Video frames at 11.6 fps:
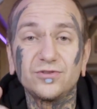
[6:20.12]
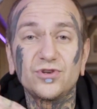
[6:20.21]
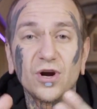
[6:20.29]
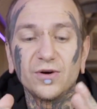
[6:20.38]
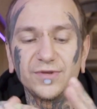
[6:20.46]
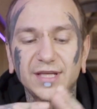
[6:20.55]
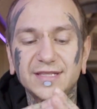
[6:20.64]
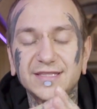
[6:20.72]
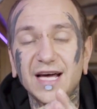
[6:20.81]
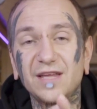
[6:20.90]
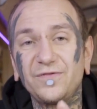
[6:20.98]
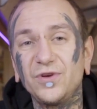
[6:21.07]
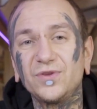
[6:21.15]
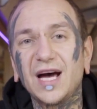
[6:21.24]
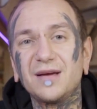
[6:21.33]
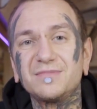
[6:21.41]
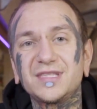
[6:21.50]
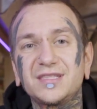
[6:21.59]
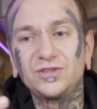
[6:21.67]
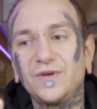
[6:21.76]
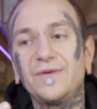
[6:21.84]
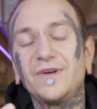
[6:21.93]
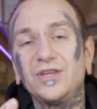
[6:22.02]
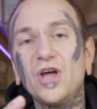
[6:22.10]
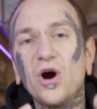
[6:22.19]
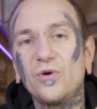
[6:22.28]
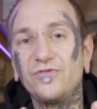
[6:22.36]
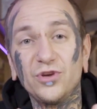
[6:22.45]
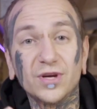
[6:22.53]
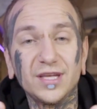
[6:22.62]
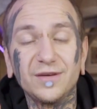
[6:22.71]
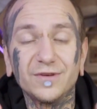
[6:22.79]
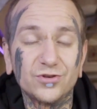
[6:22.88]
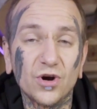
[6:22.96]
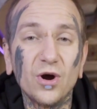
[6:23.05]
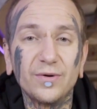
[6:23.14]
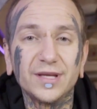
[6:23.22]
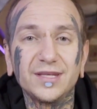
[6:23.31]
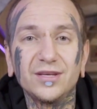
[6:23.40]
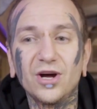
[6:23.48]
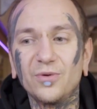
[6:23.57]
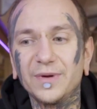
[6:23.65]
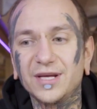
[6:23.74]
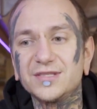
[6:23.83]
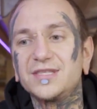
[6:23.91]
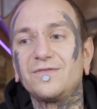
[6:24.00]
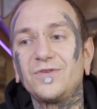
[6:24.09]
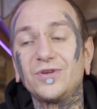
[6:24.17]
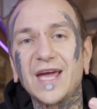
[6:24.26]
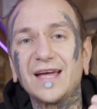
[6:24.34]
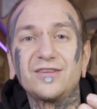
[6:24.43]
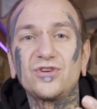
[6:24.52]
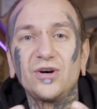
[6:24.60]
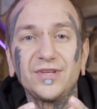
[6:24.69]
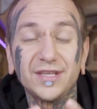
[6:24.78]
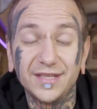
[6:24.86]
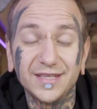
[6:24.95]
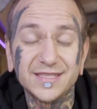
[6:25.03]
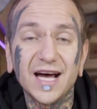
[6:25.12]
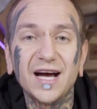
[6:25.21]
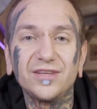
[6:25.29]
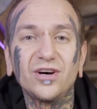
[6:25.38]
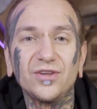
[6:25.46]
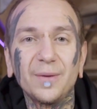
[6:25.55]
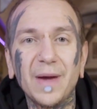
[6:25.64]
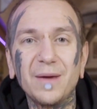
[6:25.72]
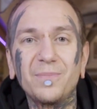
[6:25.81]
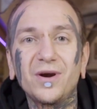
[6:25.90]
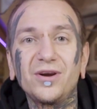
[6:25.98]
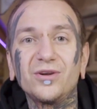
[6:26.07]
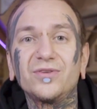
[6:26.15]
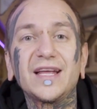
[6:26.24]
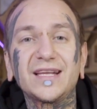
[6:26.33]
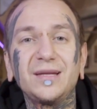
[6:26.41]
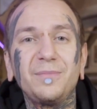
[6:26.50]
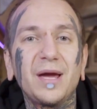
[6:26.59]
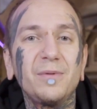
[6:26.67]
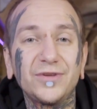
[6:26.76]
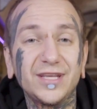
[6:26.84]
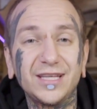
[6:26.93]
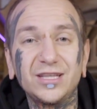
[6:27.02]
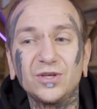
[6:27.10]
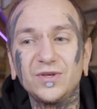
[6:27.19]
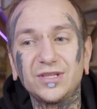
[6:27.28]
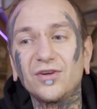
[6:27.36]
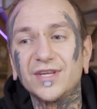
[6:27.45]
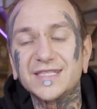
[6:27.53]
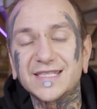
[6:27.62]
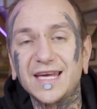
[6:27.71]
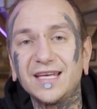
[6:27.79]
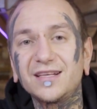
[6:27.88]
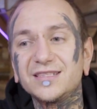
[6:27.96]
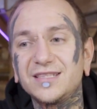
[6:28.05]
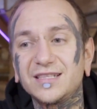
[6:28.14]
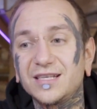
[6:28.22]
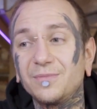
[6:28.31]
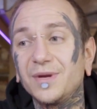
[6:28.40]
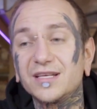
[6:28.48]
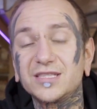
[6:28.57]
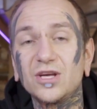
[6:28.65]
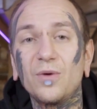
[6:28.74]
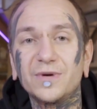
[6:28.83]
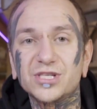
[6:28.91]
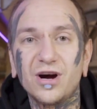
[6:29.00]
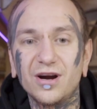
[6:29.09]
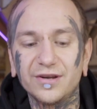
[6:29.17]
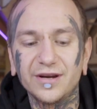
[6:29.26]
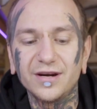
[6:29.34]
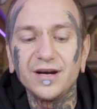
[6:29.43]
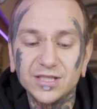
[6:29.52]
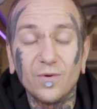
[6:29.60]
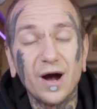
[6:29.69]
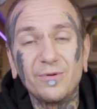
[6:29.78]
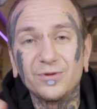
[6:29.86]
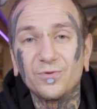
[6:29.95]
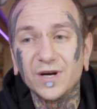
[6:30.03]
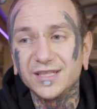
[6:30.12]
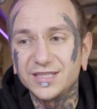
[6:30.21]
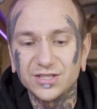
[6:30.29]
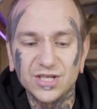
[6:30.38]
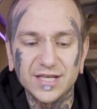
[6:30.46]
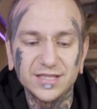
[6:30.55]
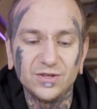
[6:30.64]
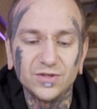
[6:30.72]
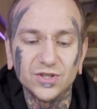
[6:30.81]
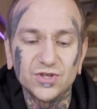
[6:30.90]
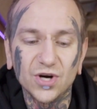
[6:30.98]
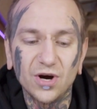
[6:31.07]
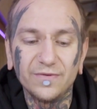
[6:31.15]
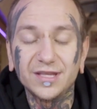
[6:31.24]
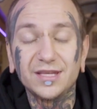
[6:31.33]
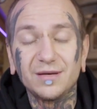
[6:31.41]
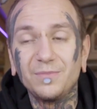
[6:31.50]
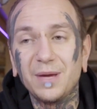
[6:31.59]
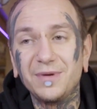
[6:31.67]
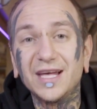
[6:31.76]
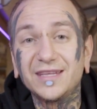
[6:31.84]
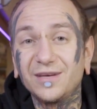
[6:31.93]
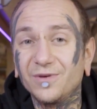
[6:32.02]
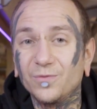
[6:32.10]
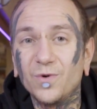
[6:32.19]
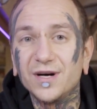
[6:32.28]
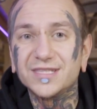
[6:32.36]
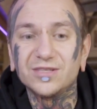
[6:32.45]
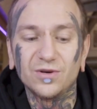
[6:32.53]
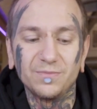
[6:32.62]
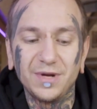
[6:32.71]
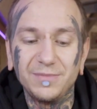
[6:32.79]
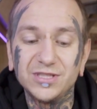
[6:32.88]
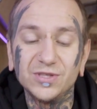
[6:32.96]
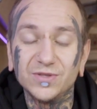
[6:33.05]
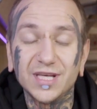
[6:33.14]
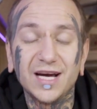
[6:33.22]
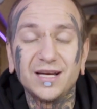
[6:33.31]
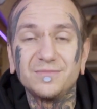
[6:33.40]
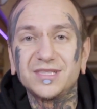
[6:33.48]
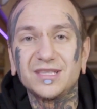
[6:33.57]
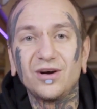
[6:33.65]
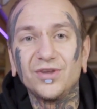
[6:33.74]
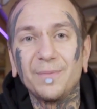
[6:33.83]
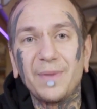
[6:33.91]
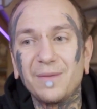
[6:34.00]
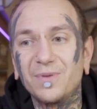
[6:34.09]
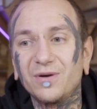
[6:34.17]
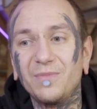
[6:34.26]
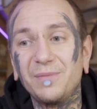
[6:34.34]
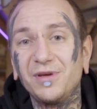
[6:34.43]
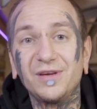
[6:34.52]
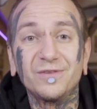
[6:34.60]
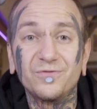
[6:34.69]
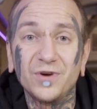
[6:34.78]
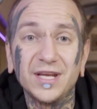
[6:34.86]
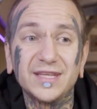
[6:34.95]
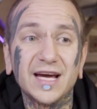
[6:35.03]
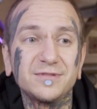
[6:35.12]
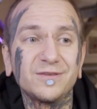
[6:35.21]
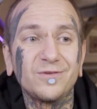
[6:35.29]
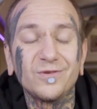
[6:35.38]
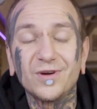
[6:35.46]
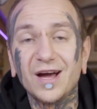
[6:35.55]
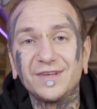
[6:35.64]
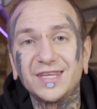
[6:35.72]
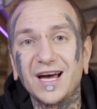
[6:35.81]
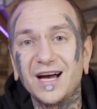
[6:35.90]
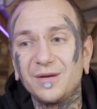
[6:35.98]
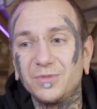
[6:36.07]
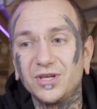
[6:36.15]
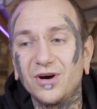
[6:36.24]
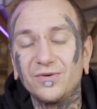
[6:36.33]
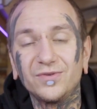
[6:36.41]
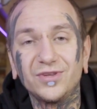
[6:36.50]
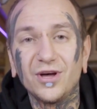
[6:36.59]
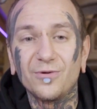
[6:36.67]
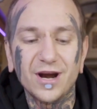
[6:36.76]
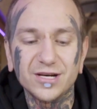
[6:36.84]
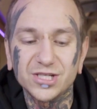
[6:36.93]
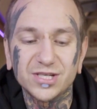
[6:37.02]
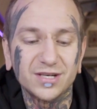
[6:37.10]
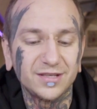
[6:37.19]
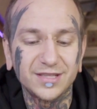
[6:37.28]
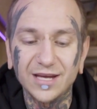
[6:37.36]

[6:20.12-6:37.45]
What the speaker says: to draw that design a few times to even know if you can even draw it, you know, because if you can't draw that design on a paper, you're not going to be able to tattoo it on the skin, because that can be so much harder. So I would really suggest you to draw it maybe not even once, or maybe 2 times on the paper, maybe even 3 times if you have a time, you know, no rush.